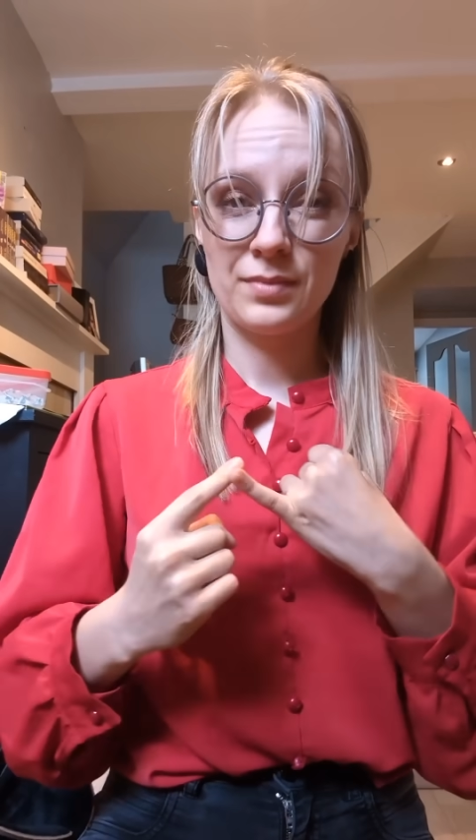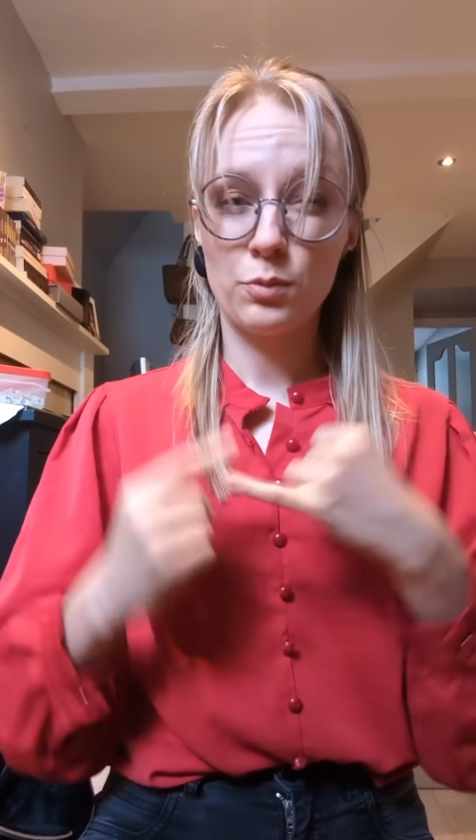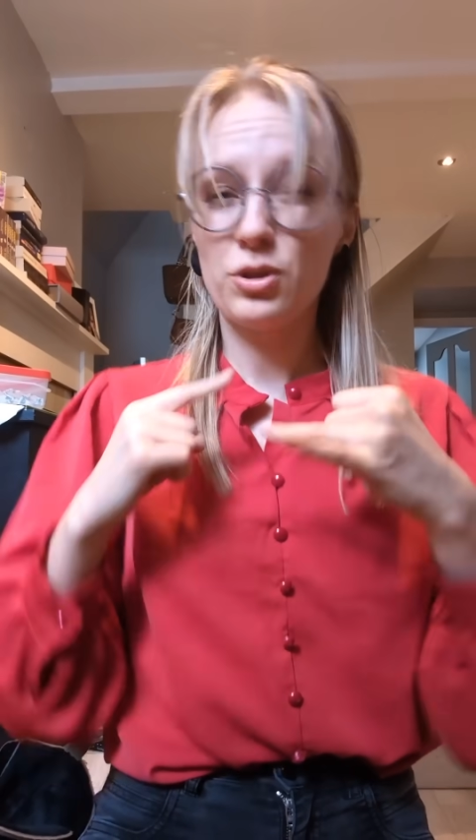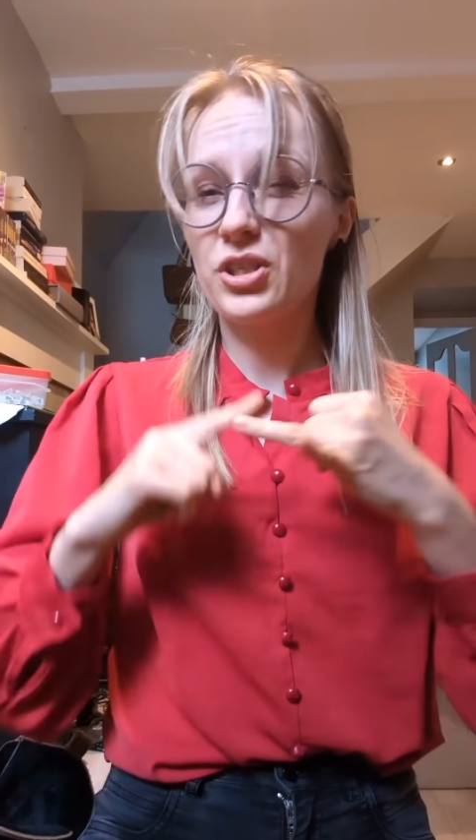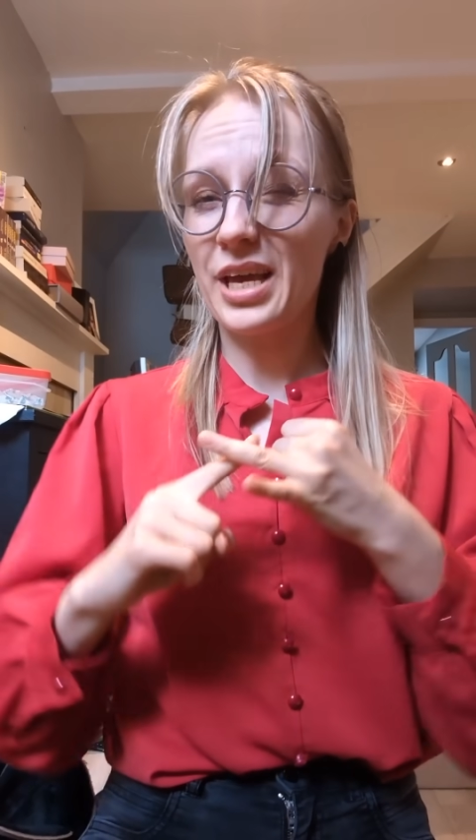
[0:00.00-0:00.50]

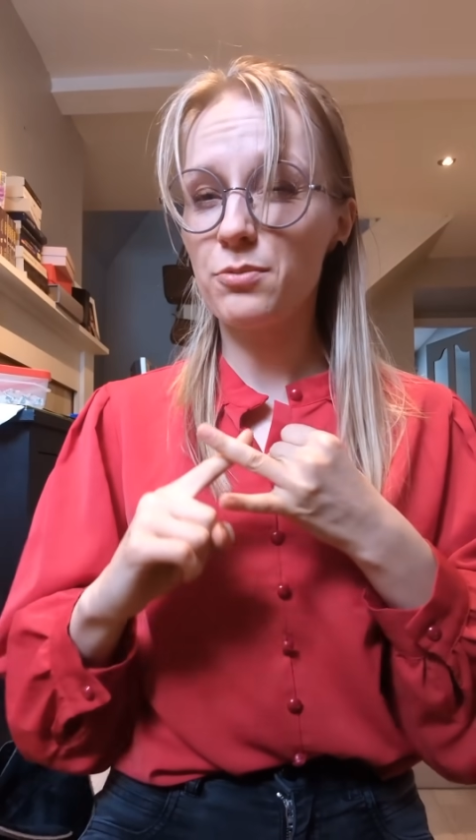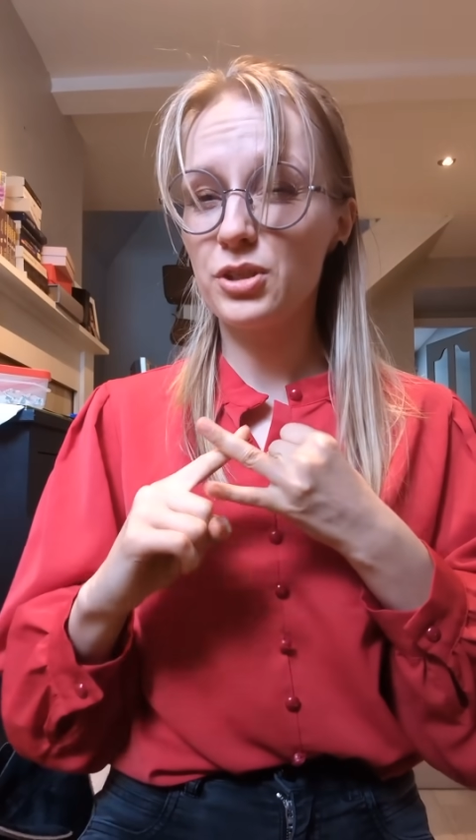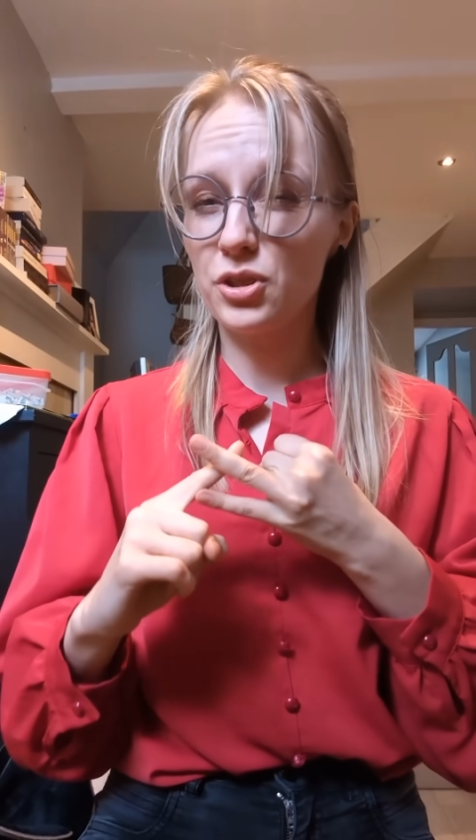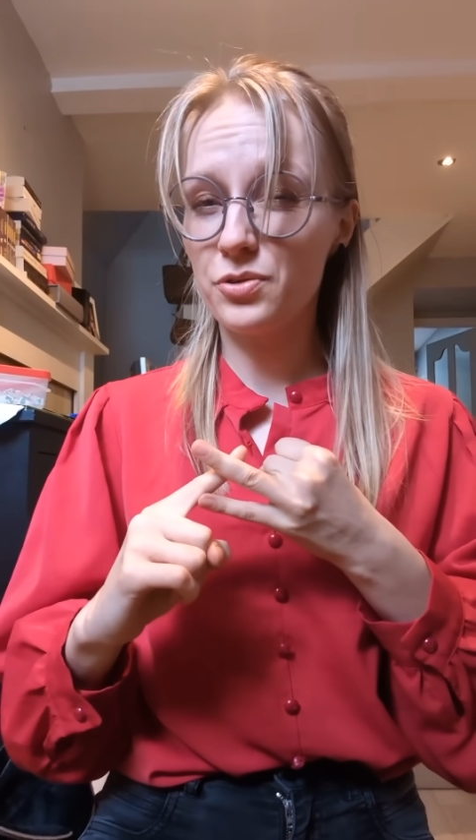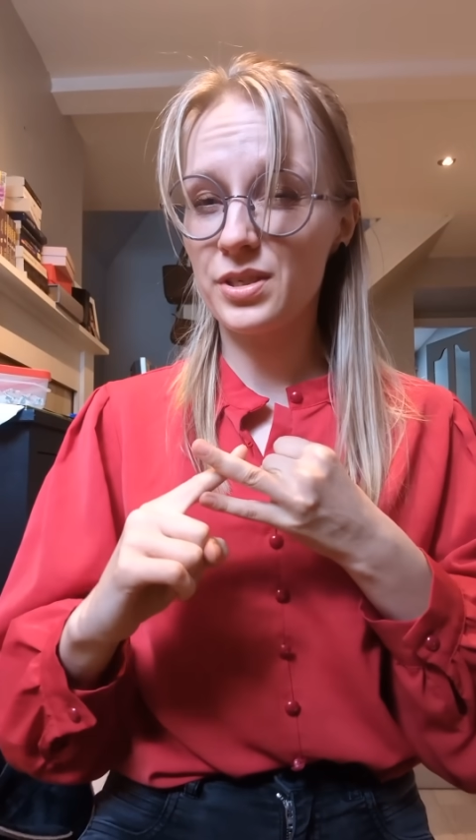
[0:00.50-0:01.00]
which then
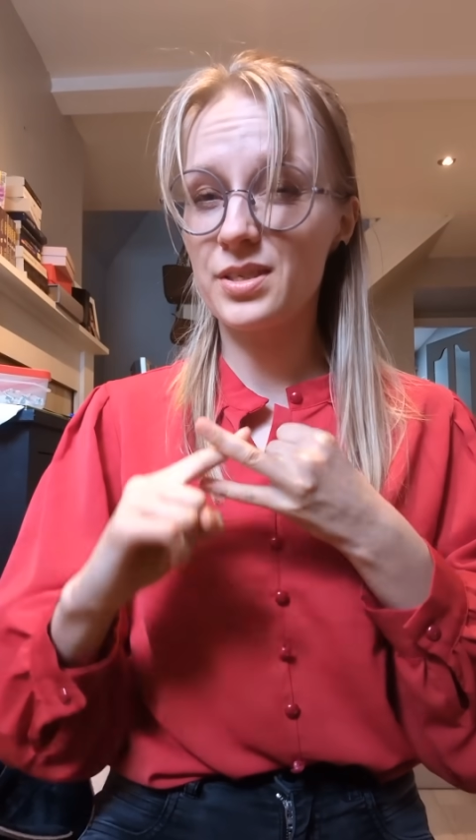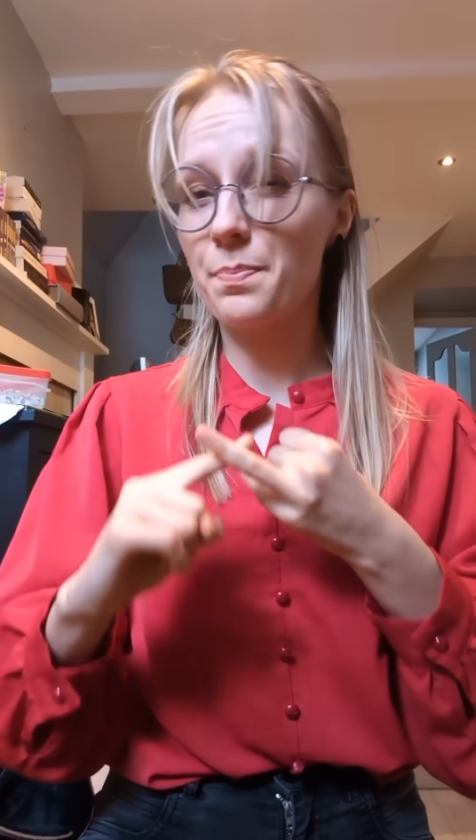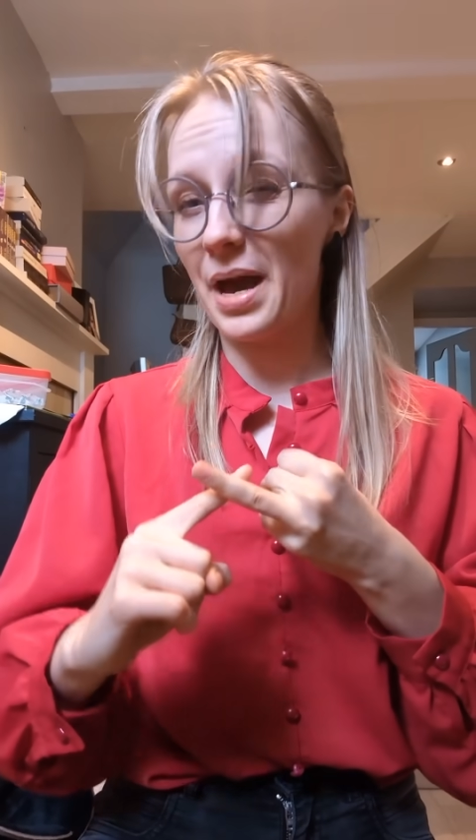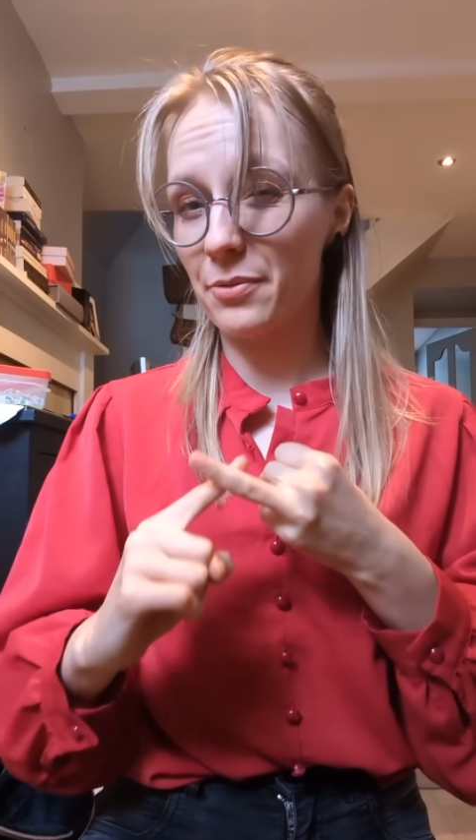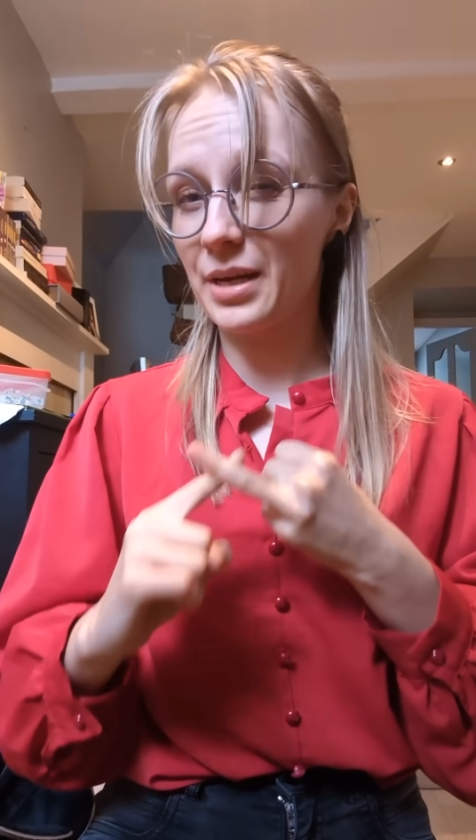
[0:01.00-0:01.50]
reduces the
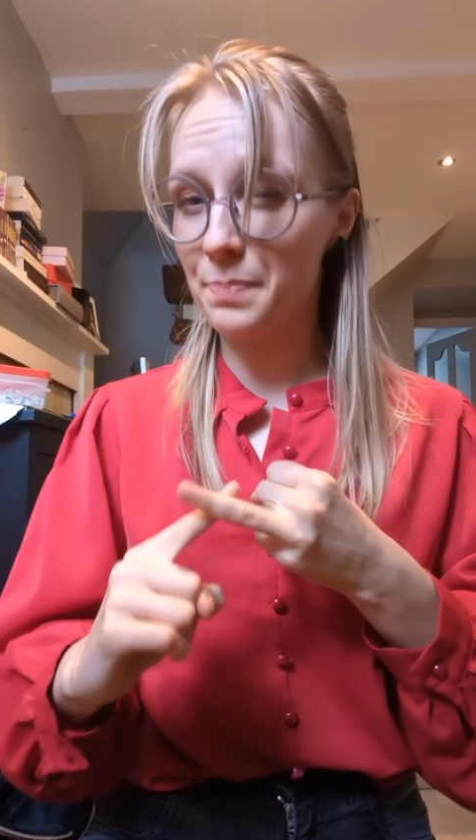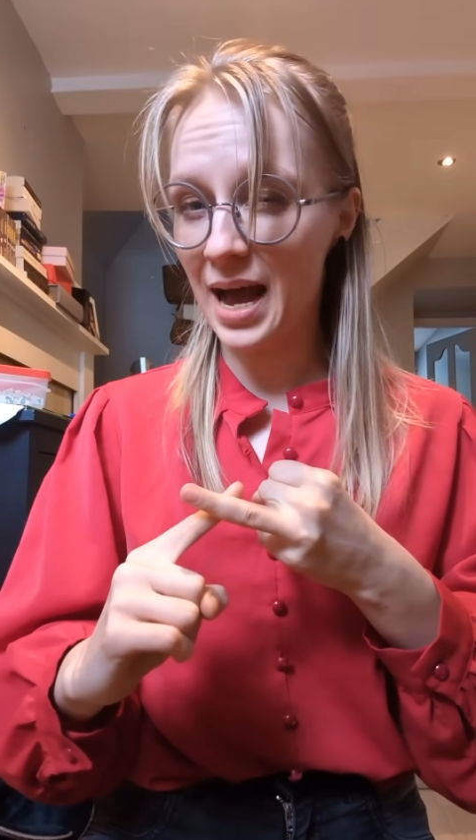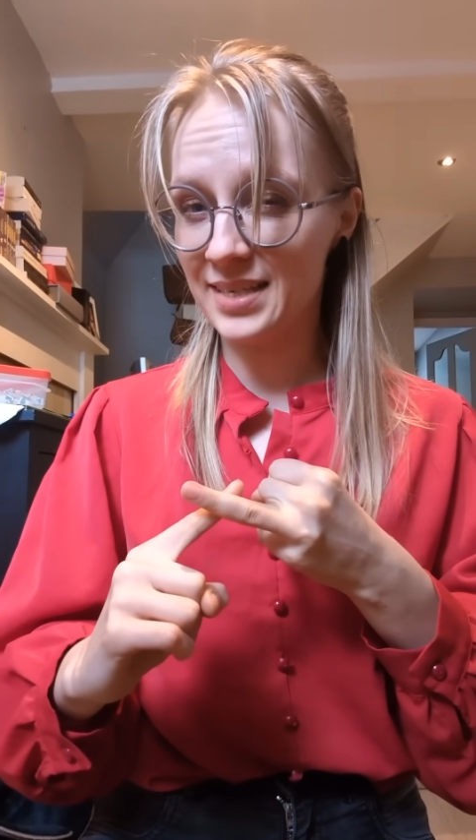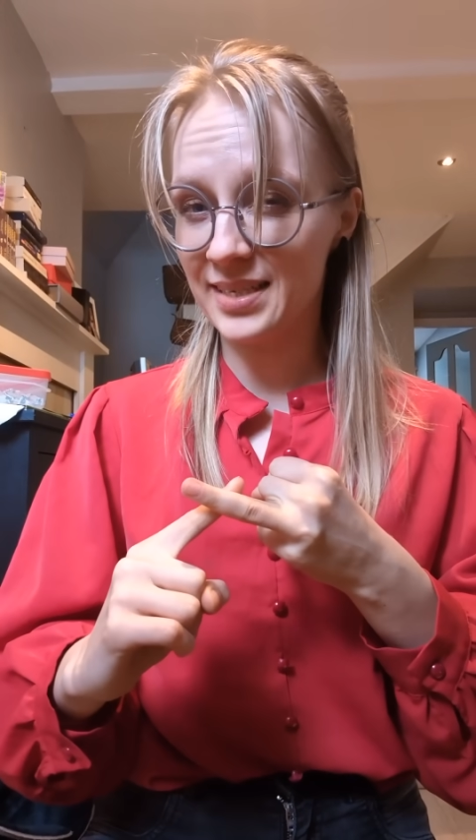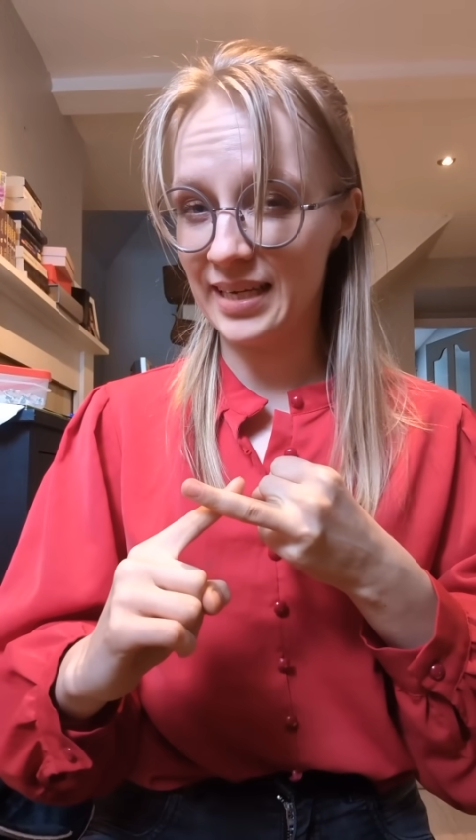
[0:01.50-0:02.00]
battery
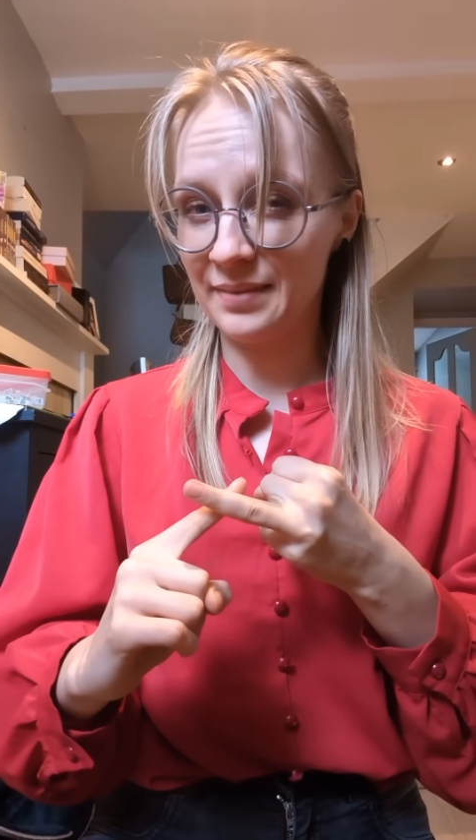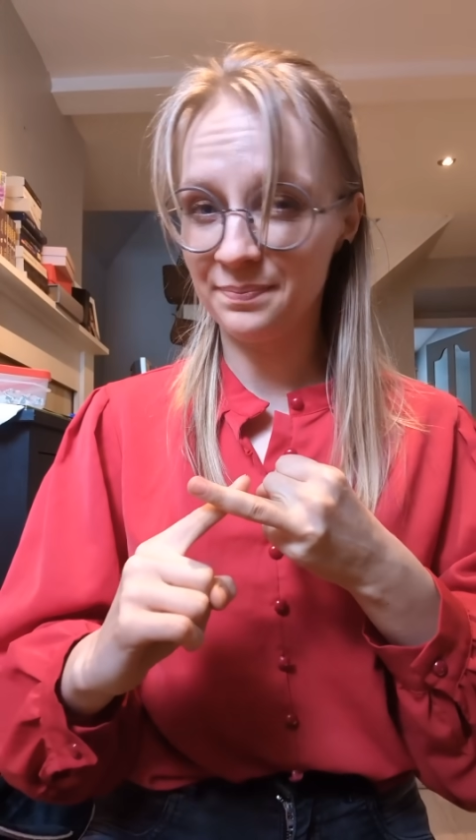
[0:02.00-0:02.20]
capacity.